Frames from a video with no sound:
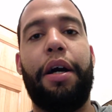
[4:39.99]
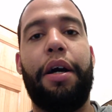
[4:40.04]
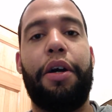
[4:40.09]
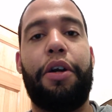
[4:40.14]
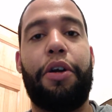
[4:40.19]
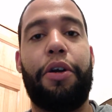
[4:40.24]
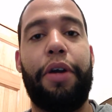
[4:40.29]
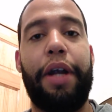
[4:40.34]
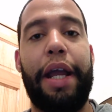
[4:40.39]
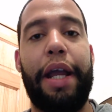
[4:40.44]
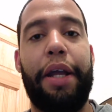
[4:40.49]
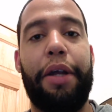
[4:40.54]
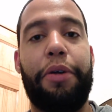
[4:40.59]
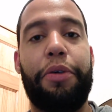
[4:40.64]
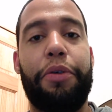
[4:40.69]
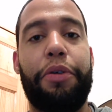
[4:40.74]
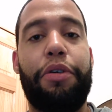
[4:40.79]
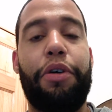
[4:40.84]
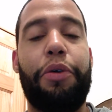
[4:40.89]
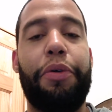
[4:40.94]
Kurt
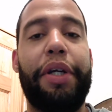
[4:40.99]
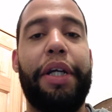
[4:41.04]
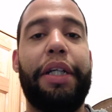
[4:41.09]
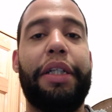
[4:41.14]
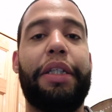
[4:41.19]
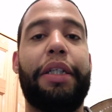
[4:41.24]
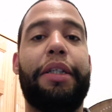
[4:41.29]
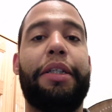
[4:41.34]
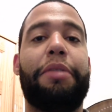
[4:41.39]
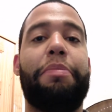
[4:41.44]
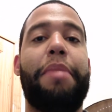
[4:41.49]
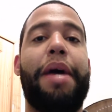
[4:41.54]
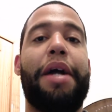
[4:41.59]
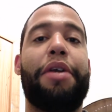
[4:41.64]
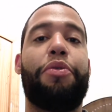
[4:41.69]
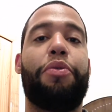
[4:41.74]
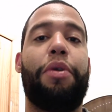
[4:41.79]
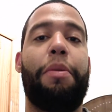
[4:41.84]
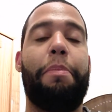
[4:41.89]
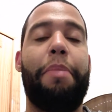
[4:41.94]
Angle, going into this
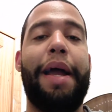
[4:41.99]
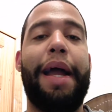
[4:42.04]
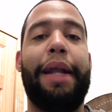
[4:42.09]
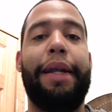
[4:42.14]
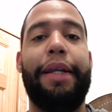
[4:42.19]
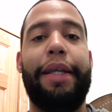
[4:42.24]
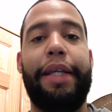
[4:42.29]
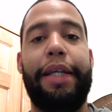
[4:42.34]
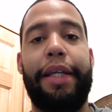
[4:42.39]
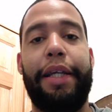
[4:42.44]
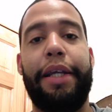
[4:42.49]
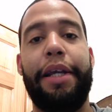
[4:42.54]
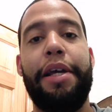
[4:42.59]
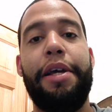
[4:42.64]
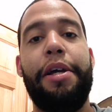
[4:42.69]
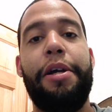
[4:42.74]
match with a bad knee,